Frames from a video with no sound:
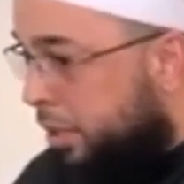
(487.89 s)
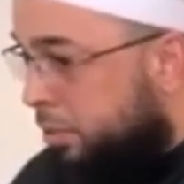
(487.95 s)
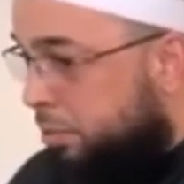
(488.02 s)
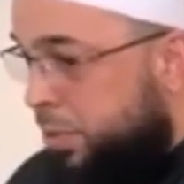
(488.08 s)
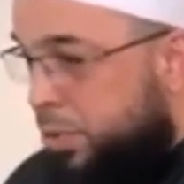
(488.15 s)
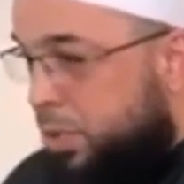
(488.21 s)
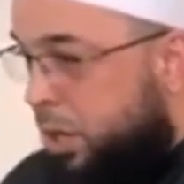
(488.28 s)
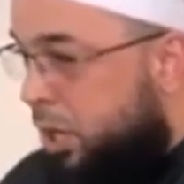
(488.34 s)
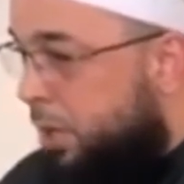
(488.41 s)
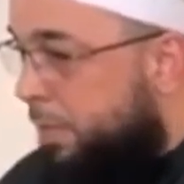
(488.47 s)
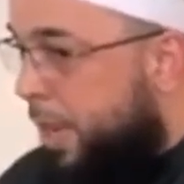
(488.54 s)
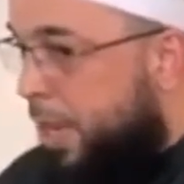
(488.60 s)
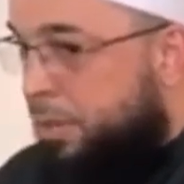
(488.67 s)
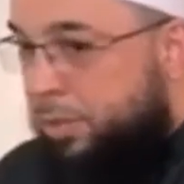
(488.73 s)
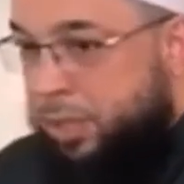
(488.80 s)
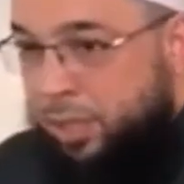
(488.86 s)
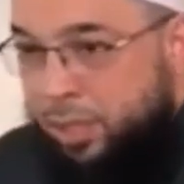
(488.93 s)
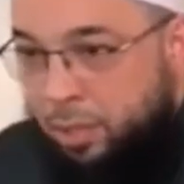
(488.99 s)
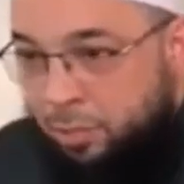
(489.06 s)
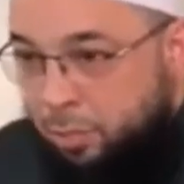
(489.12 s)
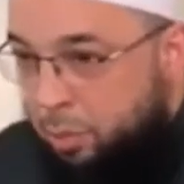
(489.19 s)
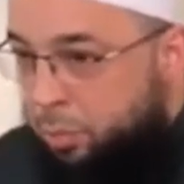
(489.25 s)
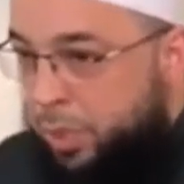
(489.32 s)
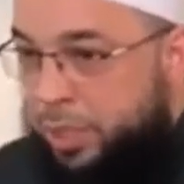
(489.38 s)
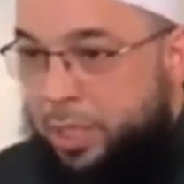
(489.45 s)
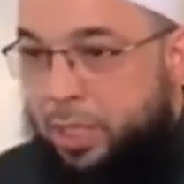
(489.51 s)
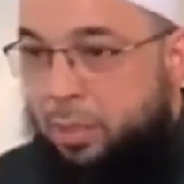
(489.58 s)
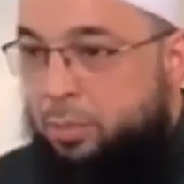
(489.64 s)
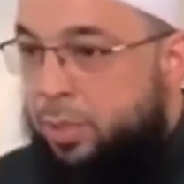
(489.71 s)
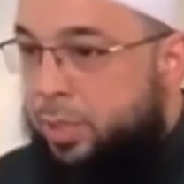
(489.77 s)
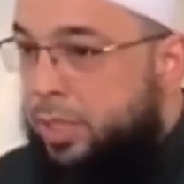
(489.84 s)
When we talk about what we're
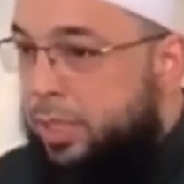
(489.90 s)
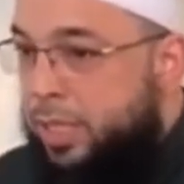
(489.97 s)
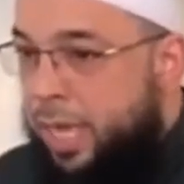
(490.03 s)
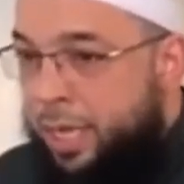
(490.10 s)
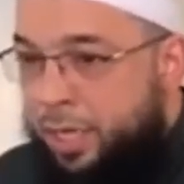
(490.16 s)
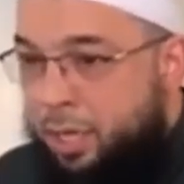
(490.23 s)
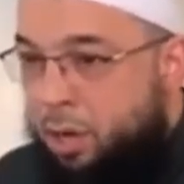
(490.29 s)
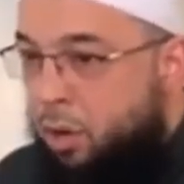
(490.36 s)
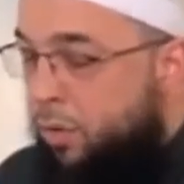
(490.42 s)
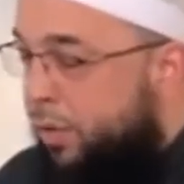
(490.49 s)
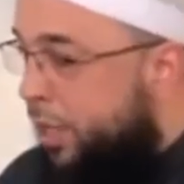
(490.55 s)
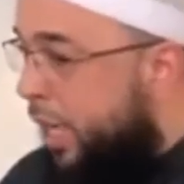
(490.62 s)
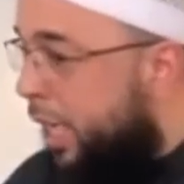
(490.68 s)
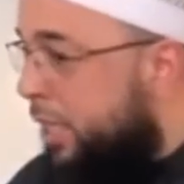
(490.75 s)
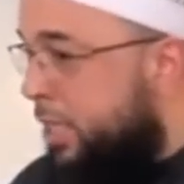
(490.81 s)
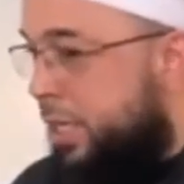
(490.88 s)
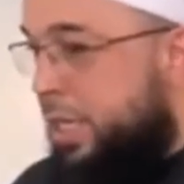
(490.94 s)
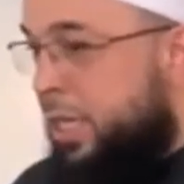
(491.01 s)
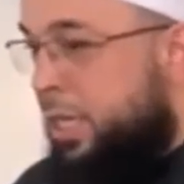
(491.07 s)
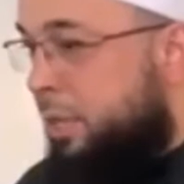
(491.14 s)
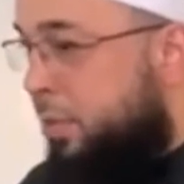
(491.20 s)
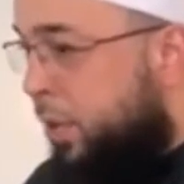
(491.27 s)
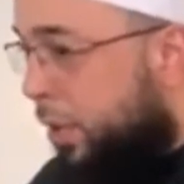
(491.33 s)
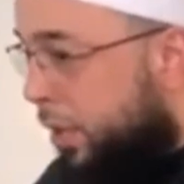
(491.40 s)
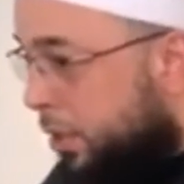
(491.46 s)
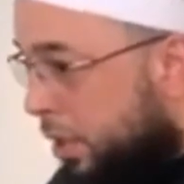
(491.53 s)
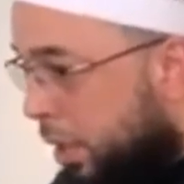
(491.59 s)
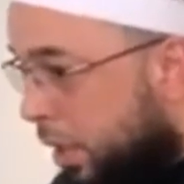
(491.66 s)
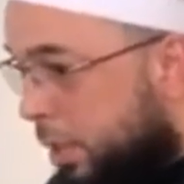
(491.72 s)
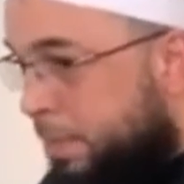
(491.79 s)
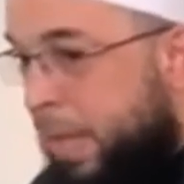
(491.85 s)
dealing with today, the COVID-19 and
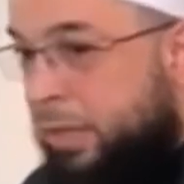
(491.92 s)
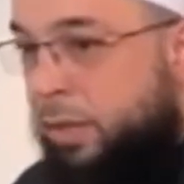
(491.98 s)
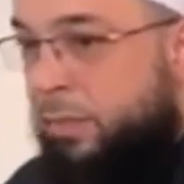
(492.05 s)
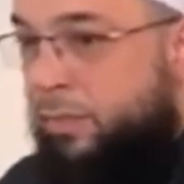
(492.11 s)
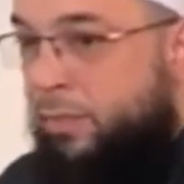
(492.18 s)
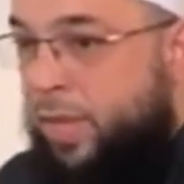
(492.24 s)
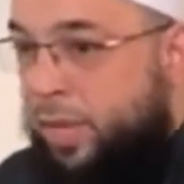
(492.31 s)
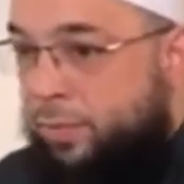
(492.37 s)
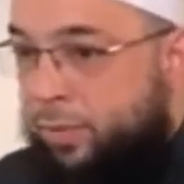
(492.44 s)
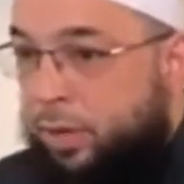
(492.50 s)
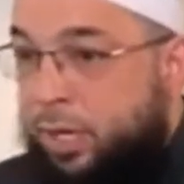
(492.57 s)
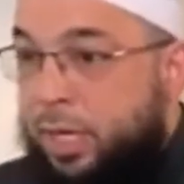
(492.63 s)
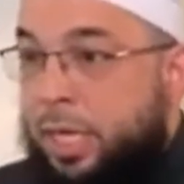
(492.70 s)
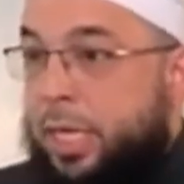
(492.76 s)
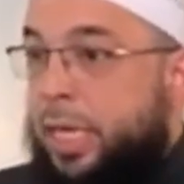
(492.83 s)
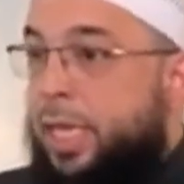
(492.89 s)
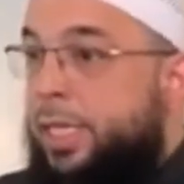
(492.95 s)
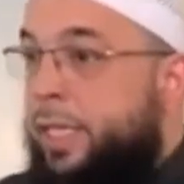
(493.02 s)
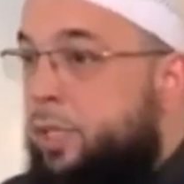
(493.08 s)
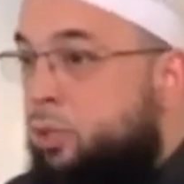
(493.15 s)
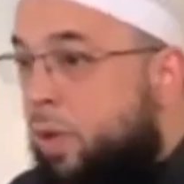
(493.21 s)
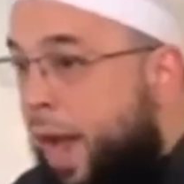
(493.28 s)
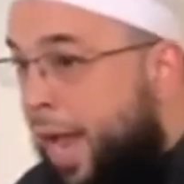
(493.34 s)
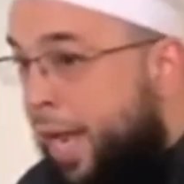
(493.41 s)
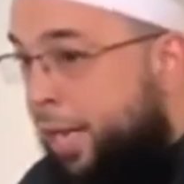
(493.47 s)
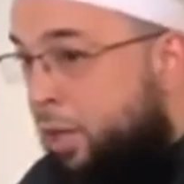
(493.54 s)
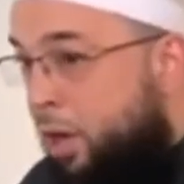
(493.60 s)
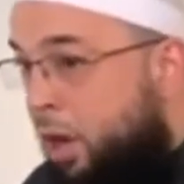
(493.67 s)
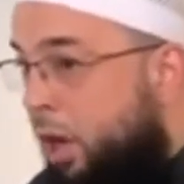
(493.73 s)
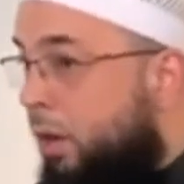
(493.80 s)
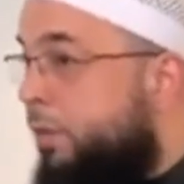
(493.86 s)
talking about the fever, and the dry
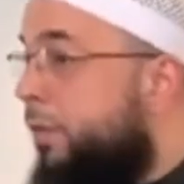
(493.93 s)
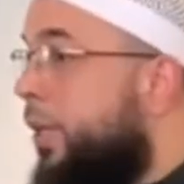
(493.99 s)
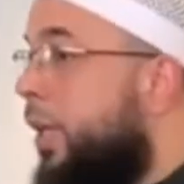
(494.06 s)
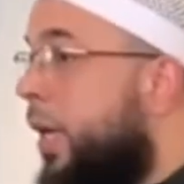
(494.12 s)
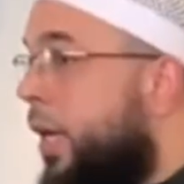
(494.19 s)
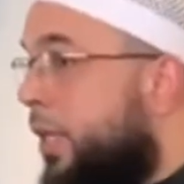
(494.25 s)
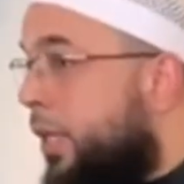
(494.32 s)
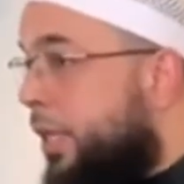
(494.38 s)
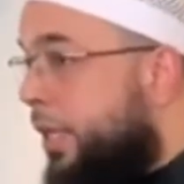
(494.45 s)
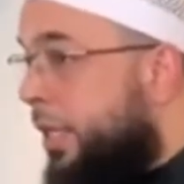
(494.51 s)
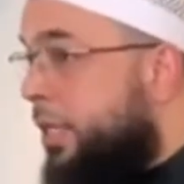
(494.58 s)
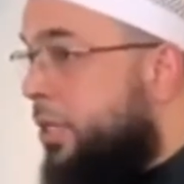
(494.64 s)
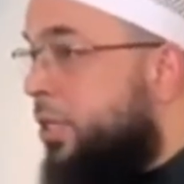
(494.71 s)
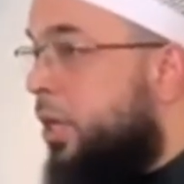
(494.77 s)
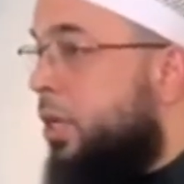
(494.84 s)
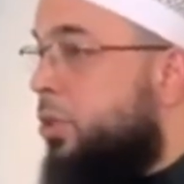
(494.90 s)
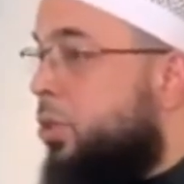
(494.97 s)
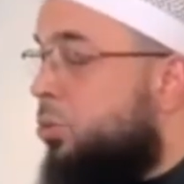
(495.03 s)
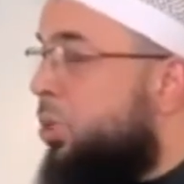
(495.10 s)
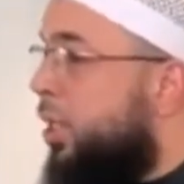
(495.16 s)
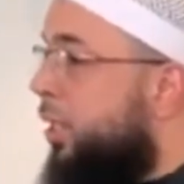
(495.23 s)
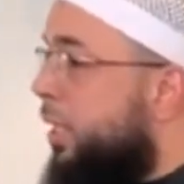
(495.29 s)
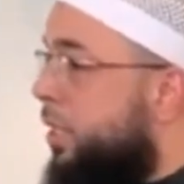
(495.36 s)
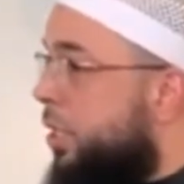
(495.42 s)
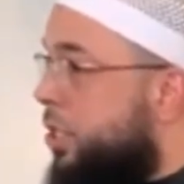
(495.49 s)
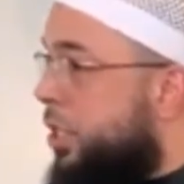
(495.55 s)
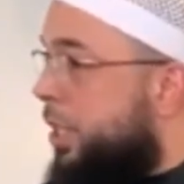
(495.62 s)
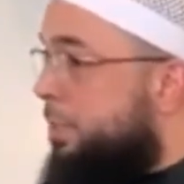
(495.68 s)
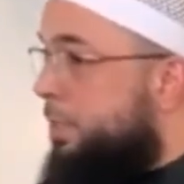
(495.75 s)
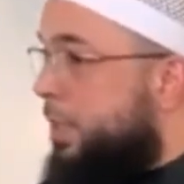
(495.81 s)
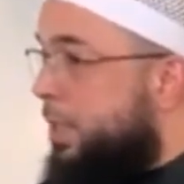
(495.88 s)
cough and the other things that are associated, these are
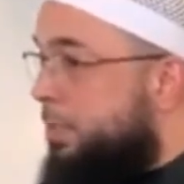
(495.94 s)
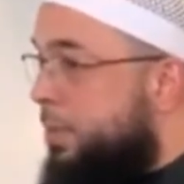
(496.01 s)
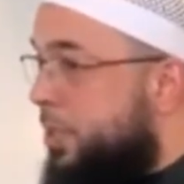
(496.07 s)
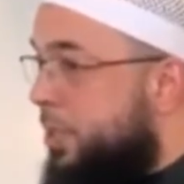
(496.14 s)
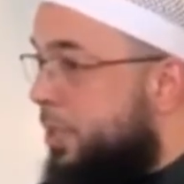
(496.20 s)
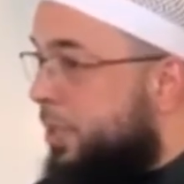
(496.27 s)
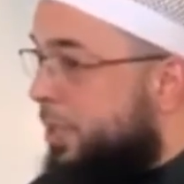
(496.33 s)
symptoms,